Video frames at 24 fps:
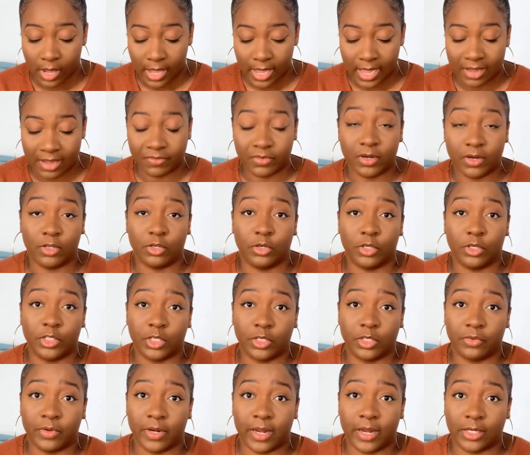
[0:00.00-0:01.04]
have an
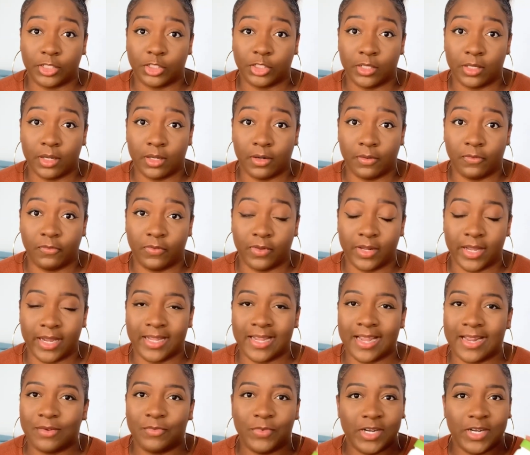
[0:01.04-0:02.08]
allergic reaction on the flight,
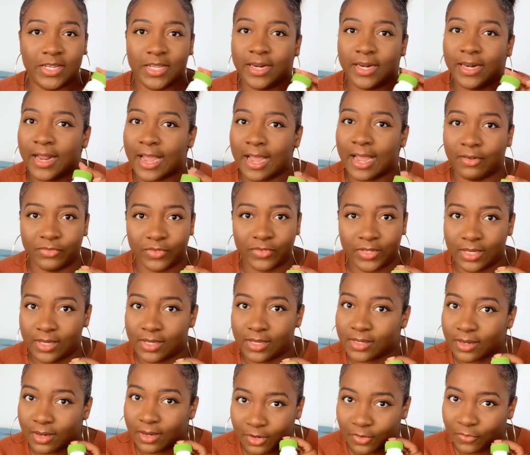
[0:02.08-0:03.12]
and we didn't have
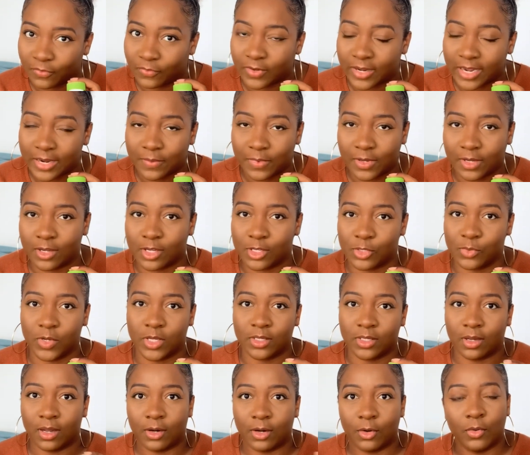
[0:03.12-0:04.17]
these on the flight because we
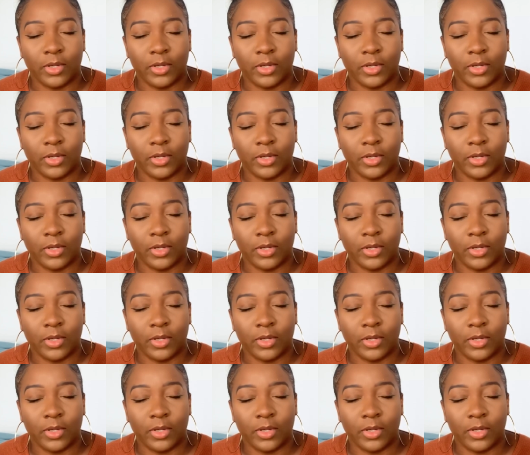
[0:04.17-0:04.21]
thought,